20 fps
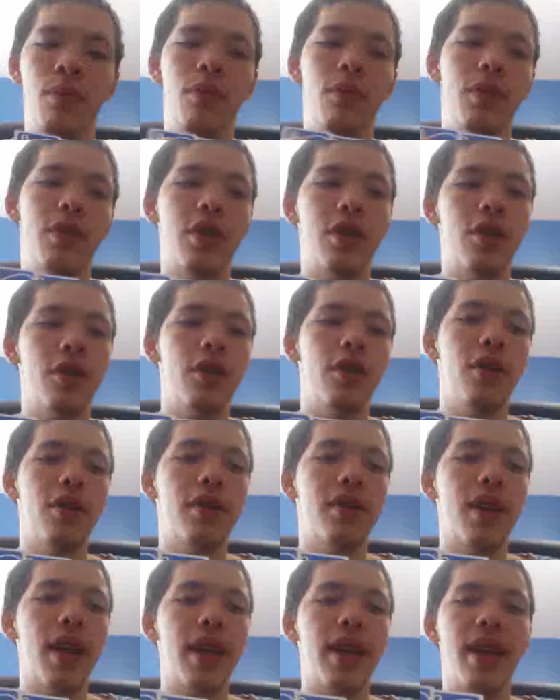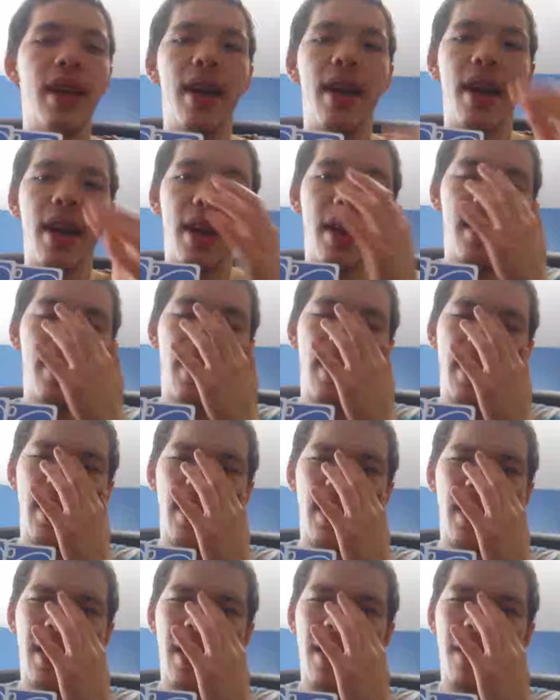which sure looks like it and
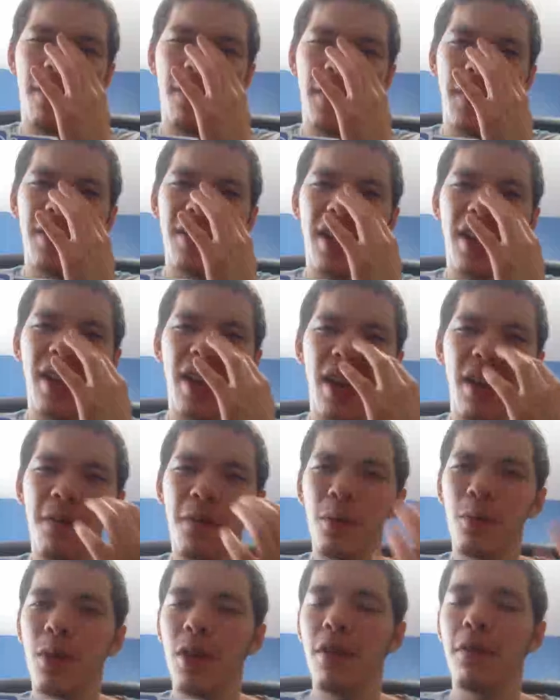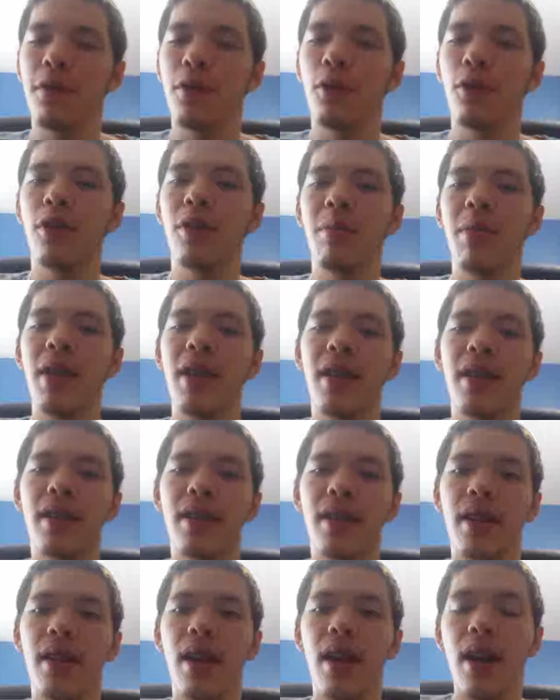like kind of feels like it, and from what you've told me, it's